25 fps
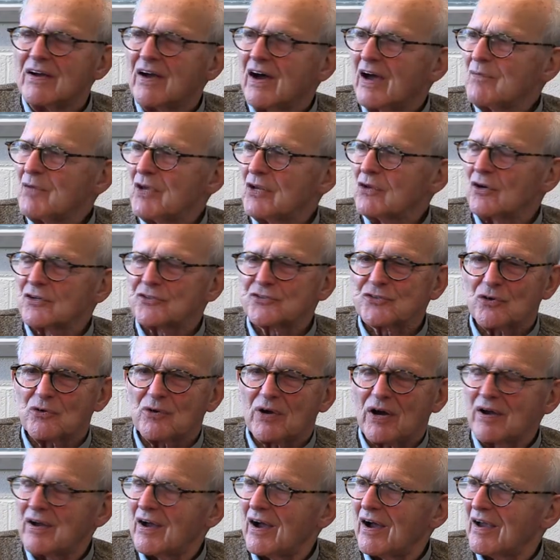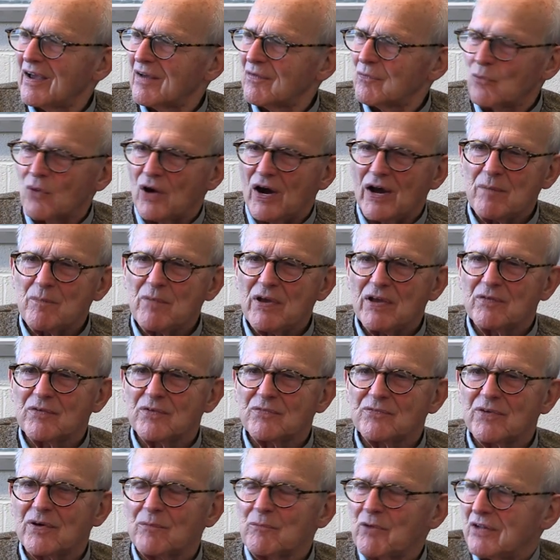I mean, look. So I, why may
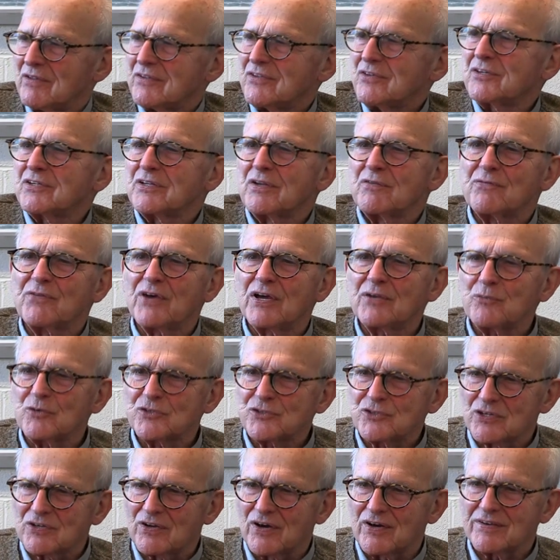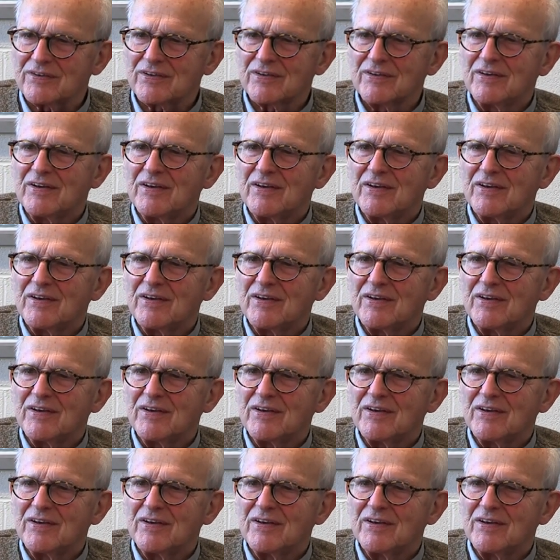well you can invent what you like,